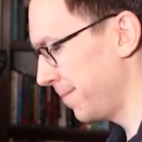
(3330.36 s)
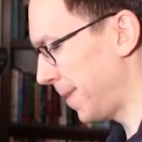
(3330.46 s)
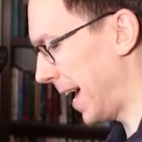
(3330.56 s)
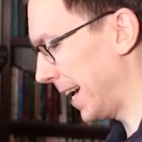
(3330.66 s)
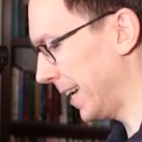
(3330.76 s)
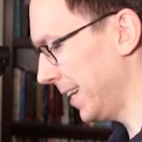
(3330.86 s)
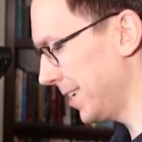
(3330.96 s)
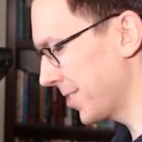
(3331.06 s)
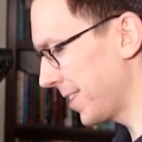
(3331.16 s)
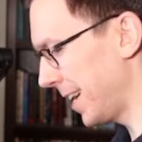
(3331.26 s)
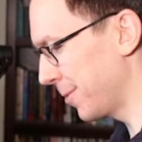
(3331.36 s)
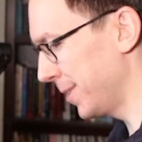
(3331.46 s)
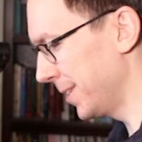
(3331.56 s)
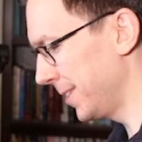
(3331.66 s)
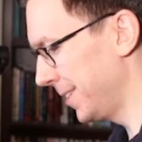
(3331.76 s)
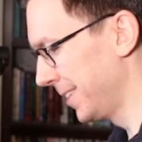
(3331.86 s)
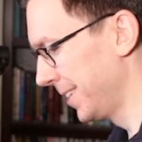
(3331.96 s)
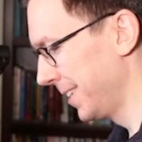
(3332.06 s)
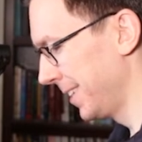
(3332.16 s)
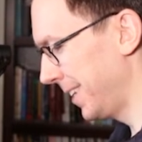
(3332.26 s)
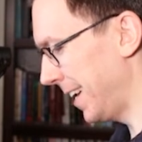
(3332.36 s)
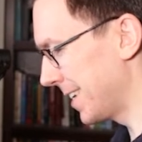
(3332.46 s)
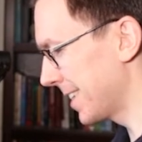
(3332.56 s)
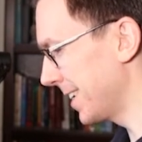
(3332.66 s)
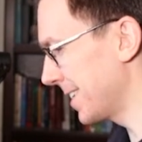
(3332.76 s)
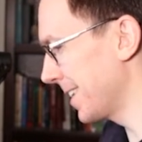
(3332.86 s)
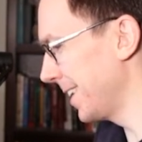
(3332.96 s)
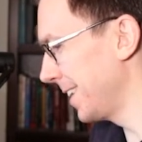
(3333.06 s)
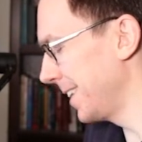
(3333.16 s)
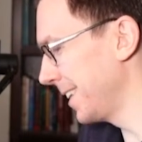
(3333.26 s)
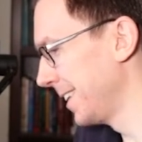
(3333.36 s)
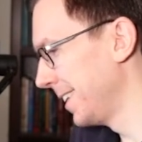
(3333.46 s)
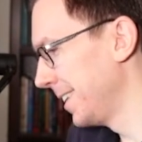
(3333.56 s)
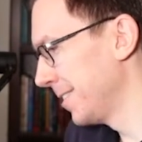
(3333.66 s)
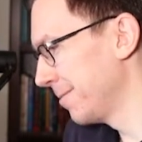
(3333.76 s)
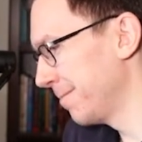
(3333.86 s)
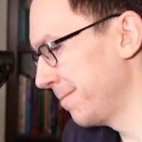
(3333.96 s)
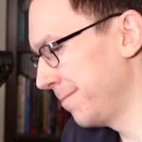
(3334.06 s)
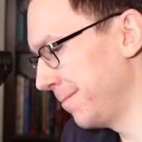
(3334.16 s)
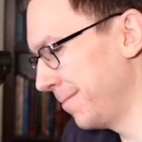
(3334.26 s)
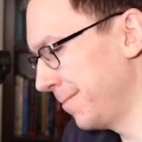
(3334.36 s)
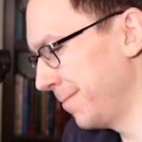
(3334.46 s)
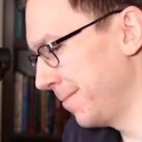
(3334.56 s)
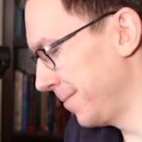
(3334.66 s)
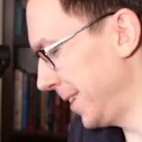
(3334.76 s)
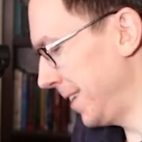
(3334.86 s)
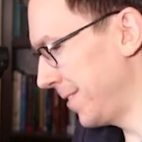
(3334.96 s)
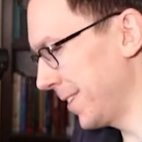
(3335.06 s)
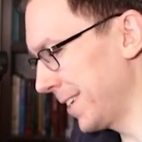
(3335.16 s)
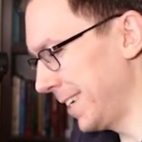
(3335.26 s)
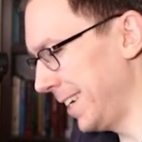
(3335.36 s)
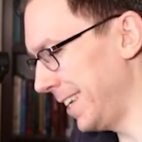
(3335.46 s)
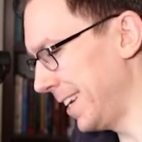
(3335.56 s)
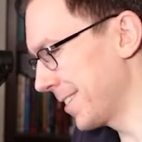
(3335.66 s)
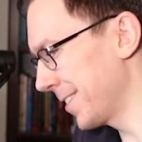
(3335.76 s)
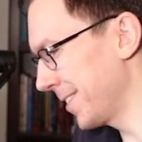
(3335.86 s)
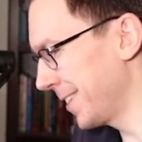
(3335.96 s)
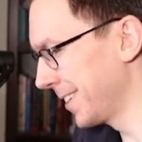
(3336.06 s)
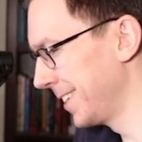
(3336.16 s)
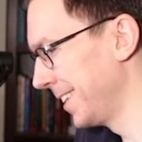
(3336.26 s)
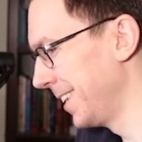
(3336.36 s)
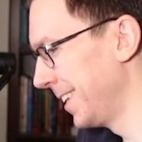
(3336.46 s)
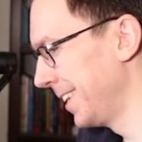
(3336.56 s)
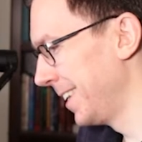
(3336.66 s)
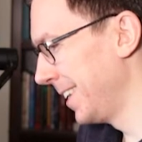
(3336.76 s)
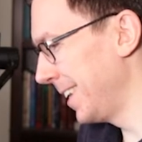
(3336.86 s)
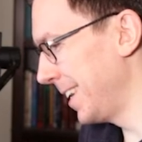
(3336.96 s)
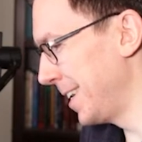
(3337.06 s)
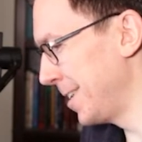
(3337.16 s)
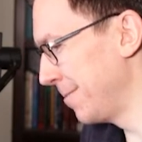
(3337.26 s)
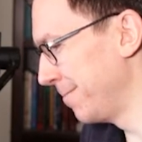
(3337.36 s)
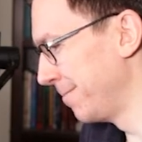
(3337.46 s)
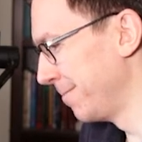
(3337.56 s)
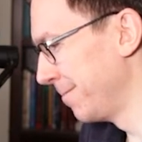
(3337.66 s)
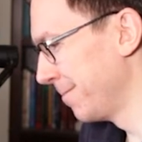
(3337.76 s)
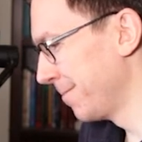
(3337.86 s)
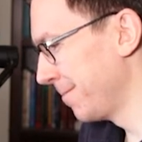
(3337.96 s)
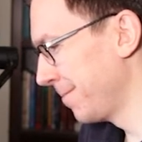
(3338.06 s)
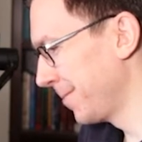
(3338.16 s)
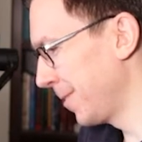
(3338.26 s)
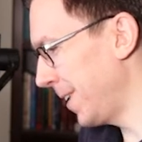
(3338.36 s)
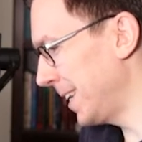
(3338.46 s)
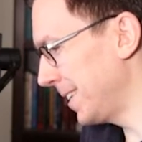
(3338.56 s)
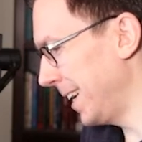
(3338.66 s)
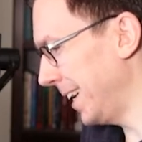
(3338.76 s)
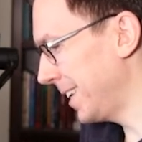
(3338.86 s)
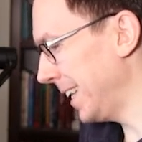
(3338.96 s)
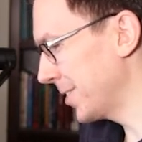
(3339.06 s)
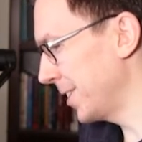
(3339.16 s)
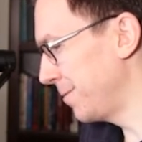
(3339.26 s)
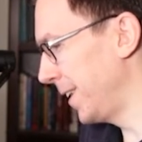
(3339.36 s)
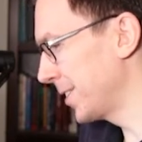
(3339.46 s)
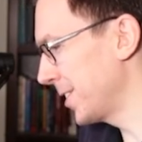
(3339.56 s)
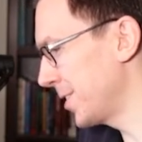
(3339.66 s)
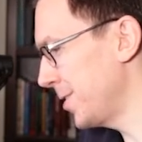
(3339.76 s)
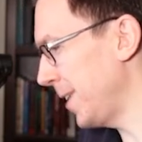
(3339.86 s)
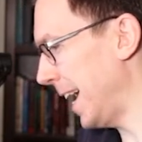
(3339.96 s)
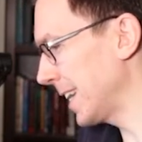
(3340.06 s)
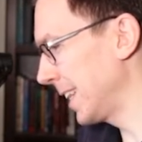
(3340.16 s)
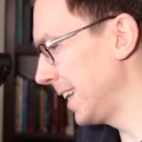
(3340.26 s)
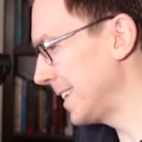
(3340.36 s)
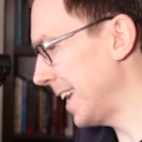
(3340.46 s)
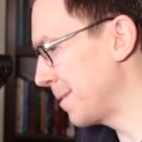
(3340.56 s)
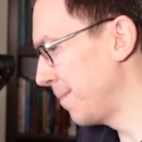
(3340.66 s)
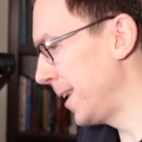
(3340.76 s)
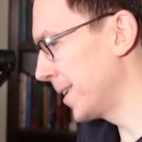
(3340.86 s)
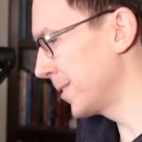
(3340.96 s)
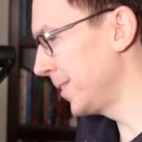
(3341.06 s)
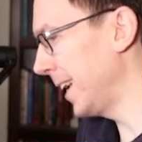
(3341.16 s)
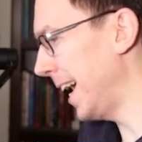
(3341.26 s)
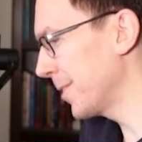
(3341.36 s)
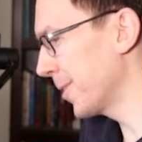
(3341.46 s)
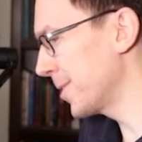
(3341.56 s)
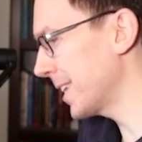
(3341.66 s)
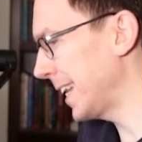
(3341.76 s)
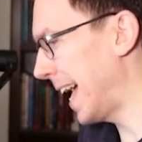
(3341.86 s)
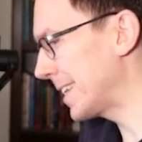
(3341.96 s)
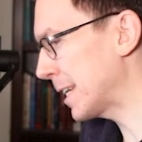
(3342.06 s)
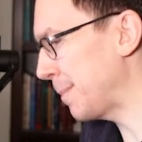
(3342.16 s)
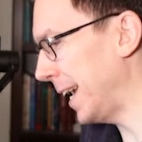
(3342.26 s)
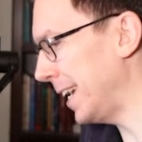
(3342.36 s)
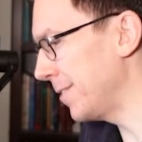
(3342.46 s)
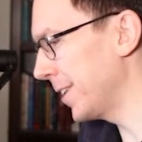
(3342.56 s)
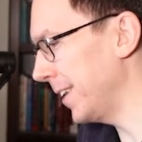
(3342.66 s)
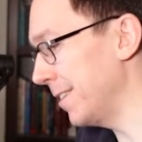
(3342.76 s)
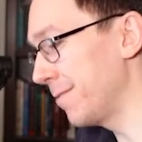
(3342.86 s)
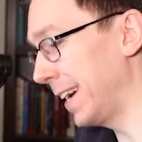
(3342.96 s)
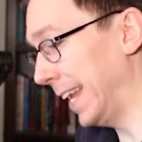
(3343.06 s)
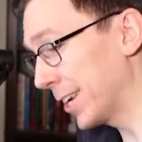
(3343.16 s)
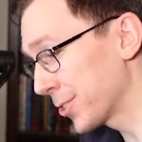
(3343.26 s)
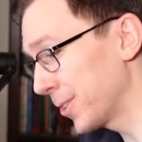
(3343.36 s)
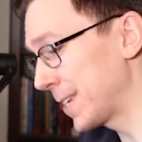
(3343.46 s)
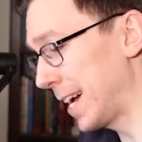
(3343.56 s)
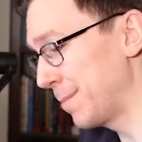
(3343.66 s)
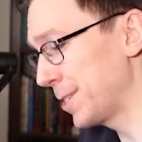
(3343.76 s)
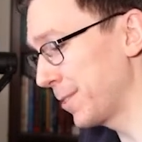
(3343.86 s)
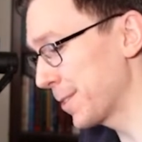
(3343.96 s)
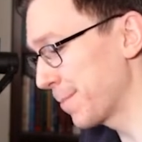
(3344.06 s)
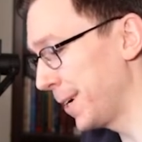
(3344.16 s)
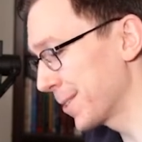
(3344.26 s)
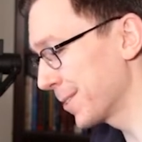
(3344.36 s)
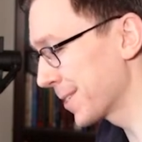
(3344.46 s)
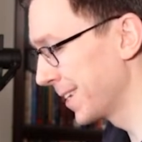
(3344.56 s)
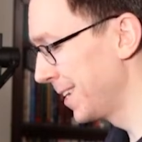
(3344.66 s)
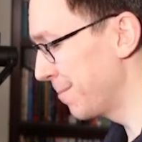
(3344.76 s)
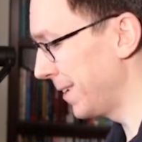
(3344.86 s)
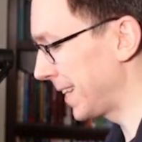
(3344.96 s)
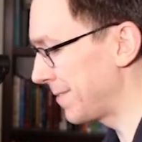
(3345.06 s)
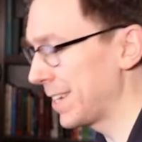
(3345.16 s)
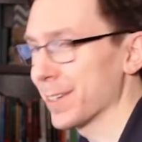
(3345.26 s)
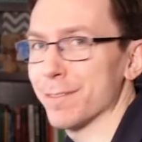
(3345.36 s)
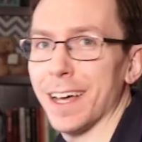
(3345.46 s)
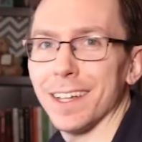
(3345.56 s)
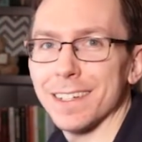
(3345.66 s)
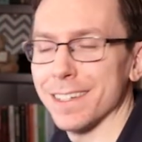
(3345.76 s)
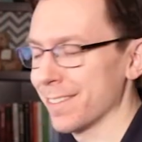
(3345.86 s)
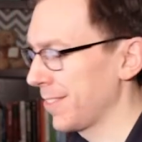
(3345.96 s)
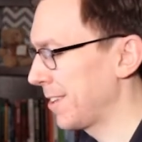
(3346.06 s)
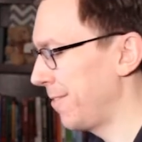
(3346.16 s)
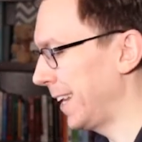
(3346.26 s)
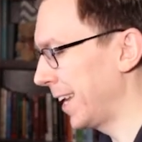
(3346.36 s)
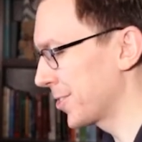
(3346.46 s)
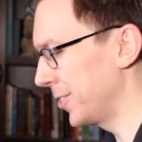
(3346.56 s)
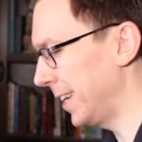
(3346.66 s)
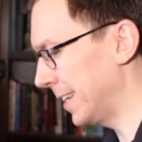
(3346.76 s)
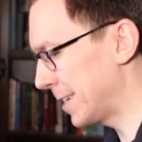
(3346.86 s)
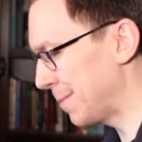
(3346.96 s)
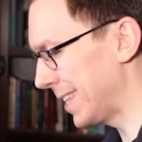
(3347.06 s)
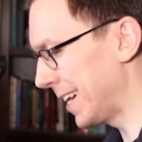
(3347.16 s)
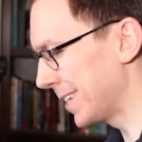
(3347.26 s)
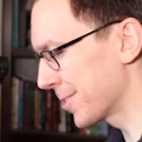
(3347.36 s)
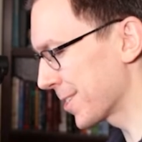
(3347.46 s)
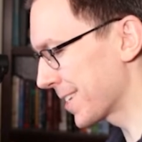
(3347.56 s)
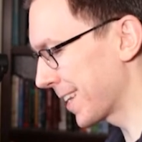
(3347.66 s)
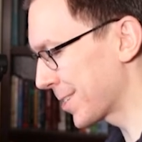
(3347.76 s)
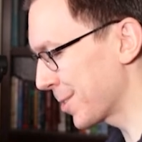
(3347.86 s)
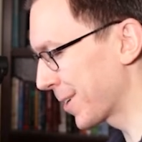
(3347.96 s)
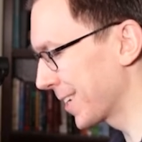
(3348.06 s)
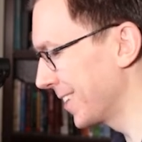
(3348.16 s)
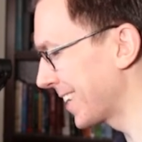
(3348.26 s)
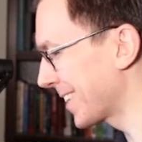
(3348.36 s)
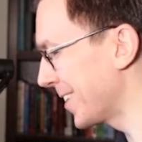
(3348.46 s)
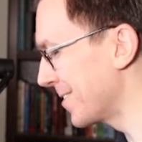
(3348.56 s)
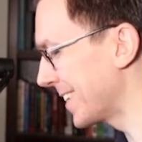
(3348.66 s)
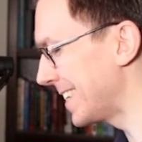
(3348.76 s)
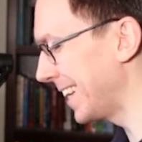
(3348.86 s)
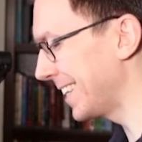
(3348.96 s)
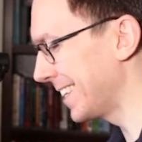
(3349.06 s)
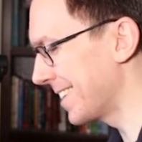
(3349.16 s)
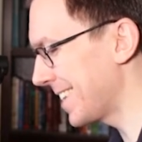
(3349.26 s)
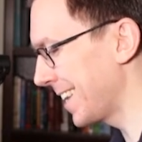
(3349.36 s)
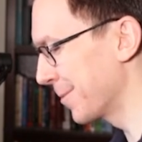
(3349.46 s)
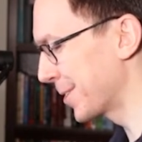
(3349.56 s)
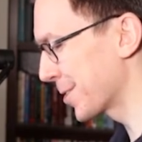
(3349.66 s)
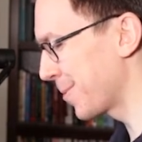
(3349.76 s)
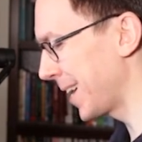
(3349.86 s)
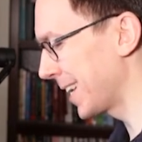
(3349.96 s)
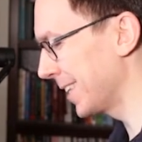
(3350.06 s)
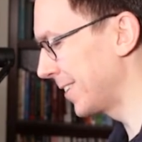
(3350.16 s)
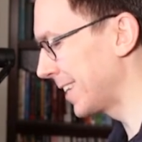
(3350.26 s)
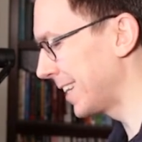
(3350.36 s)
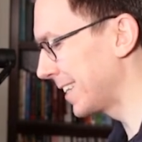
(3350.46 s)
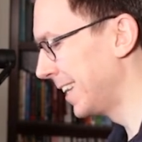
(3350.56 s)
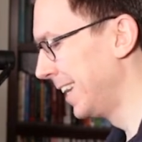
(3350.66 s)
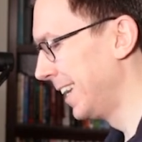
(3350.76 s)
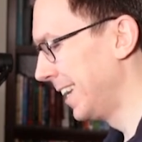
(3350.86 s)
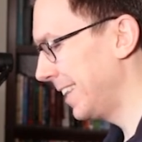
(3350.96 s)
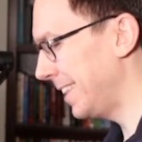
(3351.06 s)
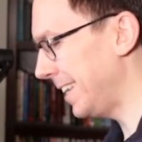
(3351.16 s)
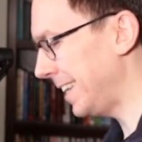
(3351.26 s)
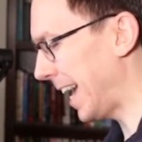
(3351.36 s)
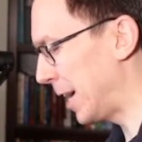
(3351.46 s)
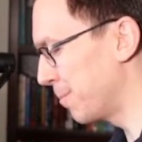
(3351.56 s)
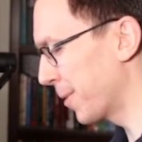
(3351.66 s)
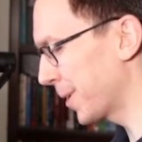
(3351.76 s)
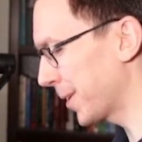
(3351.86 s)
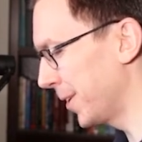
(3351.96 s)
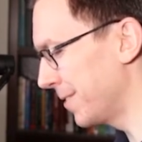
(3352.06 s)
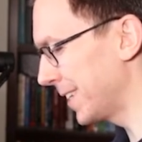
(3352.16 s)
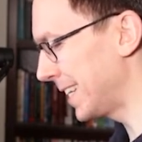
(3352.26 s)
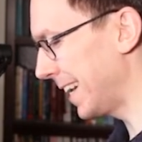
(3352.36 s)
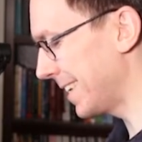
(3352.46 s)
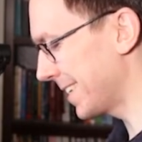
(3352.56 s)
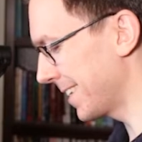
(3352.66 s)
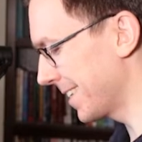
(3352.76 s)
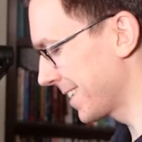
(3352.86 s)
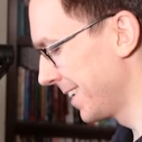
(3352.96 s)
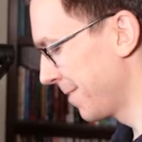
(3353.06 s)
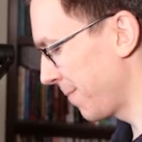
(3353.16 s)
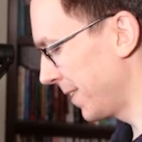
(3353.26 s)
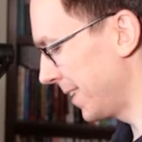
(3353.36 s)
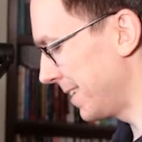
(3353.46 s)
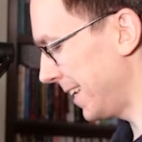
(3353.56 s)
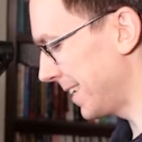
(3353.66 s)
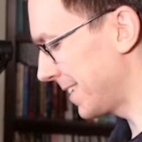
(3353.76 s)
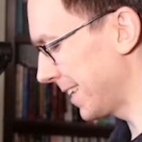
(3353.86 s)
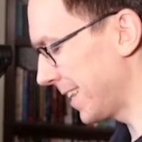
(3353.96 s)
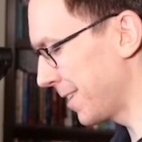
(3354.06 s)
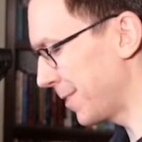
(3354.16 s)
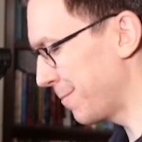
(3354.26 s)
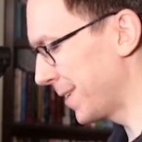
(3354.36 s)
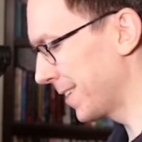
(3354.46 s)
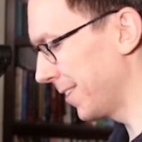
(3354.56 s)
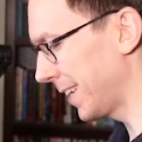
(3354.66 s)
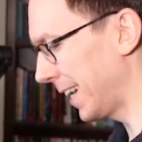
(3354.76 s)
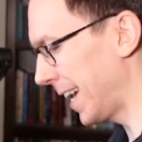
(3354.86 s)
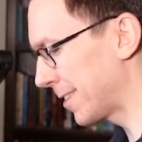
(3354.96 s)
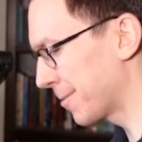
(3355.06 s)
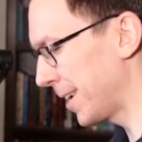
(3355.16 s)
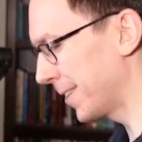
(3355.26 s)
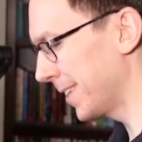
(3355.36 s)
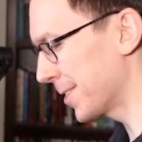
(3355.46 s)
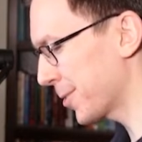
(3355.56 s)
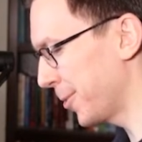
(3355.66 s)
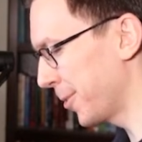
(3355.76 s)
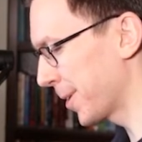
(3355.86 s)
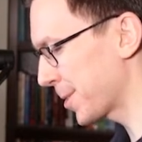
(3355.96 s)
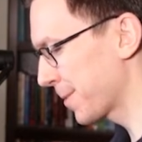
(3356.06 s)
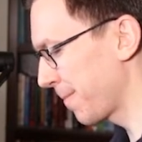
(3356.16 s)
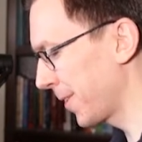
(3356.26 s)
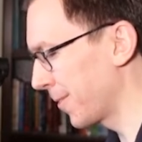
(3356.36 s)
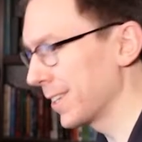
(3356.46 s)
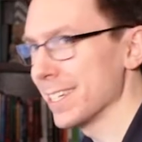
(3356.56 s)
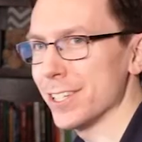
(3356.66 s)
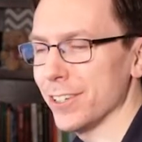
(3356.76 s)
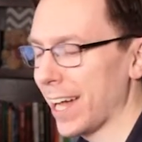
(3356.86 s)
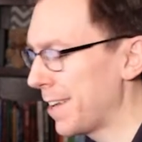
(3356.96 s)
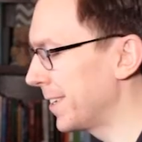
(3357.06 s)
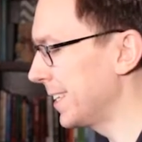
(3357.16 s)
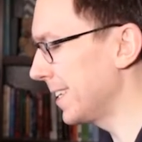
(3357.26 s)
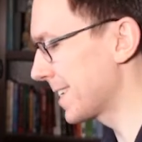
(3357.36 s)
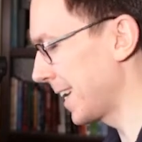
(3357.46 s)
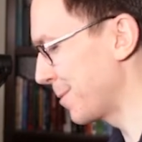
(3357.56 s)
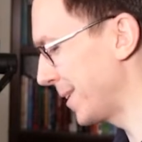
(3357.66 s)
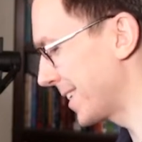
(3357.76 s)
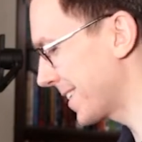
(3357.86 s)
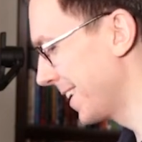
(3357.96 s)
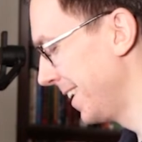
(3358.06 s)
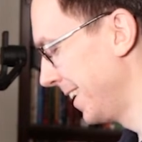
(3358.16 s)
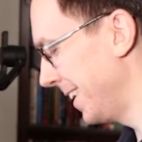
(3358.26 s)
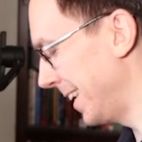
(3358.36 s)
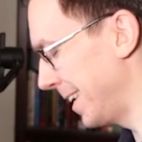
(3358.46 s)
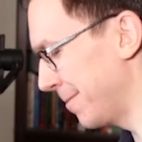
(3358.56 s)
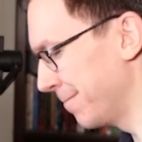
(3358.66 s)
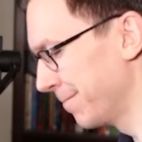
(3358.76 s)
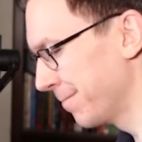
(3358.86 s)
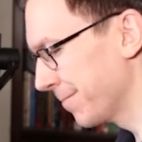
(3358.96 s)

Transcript: package that will, as they say, if they're going to hit enter, um, right, a collection of functions to analyze and model heteroscedastic behavior in financial time series models. But I've never found financial data to be that interesting. So we're going to look at COVID data instead, which is why I loaded in the Alberta COVID cases, the data set that we've been looking at throughout this course, or at least you have in the assignments um,